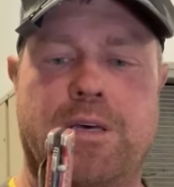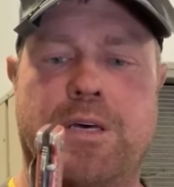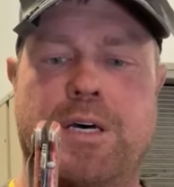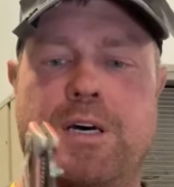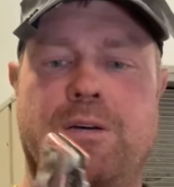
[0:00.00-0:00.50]

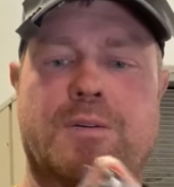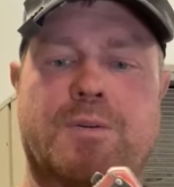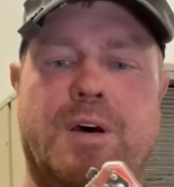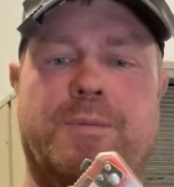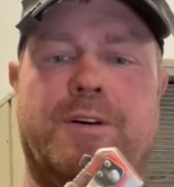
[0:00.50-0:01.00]

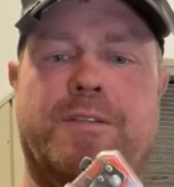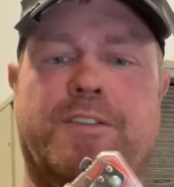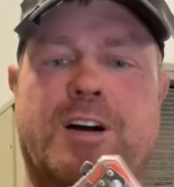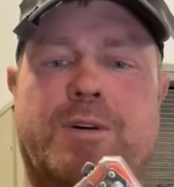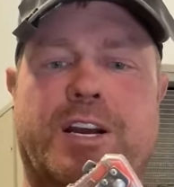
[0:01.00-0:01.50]
I'm a
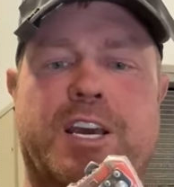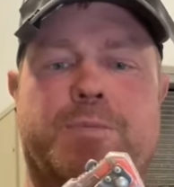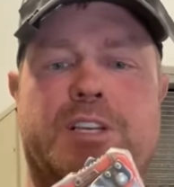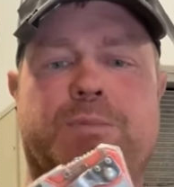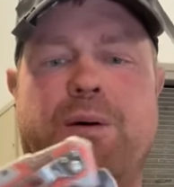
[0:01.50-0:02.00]
farmer. I keep
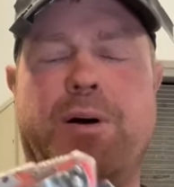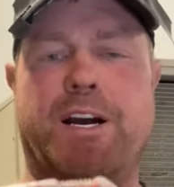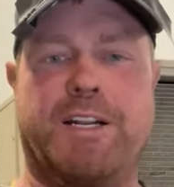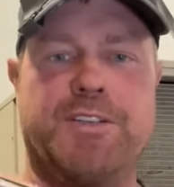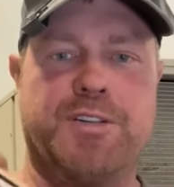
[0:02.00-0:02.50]
this in my
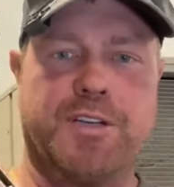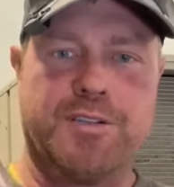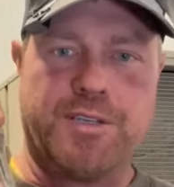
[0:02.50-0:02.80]
pocket, as you can see.